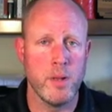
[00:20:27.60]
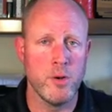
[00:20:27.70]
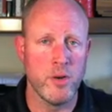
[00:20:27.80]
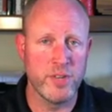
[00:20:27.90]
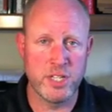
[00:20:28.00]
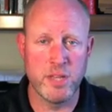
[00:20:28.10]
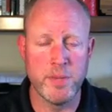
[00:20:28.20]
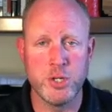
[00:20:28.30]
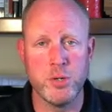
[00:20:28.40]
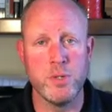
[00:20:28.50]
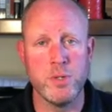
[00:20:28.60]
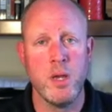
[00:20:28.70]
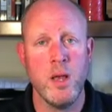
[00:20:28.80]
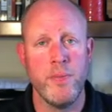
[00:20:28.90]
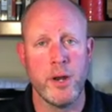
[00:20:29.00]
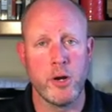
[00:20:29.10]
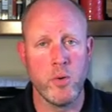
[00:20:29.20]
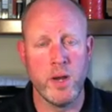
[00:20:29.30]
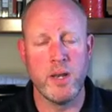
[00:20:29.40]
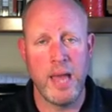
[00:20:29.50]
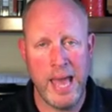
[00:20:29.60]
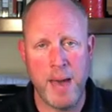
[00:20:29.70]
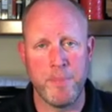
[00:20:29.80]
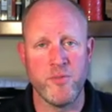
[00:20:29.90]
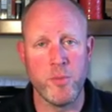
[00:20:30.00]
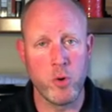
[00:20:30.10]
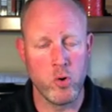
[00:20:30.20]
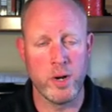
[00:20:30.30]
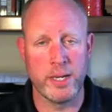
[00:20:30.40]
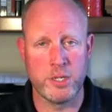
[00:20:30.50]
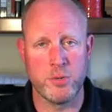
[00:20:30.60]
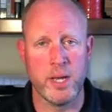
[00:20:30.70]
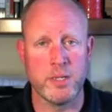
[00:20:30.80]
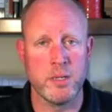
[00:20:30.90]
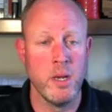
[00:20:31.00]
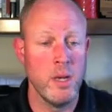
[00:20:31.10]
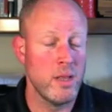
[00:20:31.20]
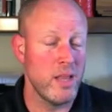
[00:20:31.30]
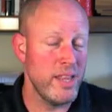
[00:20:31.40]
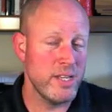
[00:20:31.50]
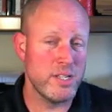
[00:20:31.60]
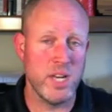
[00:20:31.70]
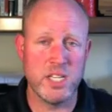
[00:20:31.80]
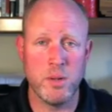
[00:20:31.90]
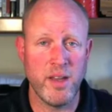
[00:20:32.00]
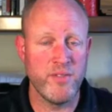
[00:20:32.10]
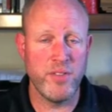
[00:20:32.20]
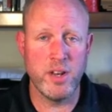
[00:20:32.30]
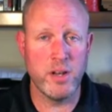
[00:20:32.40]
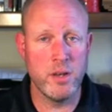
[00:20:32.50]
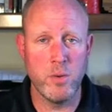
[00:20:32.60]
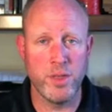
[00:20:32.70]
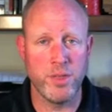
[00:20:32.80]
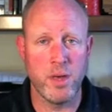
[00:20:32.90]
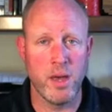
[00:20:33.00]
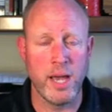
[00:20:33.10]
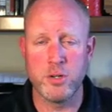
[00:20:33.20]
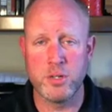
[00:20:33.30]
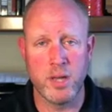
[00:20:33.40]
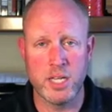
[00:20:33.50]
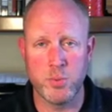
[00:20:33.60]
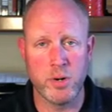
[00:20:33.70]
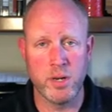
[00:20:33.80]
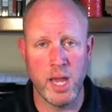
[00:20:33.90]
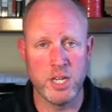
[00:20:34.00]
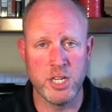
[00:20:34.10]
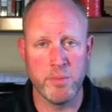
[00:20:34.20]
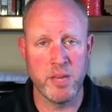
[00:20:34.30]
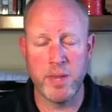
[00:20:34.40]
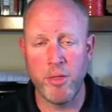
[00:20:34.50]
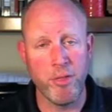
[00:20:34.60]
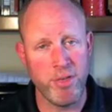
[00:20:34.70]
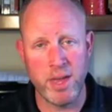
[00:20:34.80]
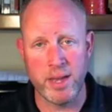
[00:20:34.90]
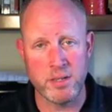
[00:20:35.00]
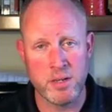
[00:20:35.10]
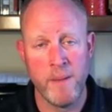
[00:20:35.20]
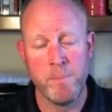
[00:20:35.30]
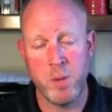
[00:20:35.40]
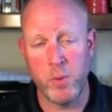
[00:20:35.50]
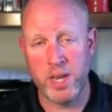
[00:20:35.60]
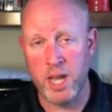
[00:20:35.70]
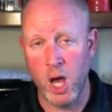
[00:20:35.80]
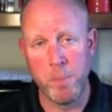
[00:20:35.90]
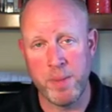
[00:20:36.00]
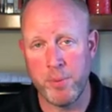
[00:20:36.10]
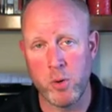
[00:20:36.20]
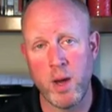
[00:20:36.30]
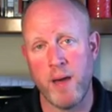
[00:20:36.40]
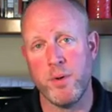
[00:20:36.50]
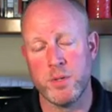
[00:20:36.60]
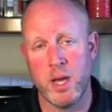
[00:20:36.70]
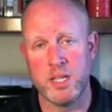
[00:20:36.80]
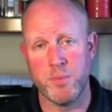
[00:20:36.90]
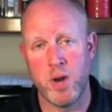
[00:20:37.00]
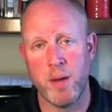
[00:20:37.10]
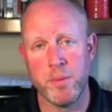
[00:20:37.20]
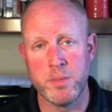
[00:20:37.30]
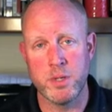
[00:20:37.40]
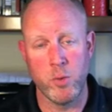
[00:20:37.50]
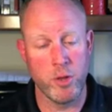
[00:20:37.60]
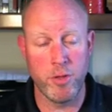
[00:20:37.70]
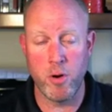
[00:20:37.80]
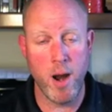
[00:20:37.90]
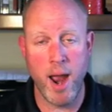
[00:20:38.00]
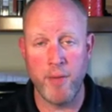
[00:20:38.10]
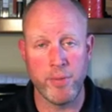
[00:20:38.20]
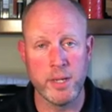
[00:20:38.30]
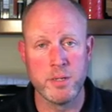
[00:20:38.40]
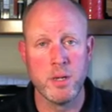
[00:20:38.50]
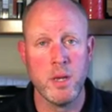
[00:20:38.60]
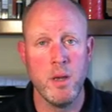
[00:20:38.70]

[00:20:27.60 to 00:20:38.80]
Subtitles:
nervous system issues that are going to happen from chronic stress. A lot of this stress will have nothing to do with the exercise we're engaging. It could be other things. But we can help people who have those kinds of problems, whether they're our athletes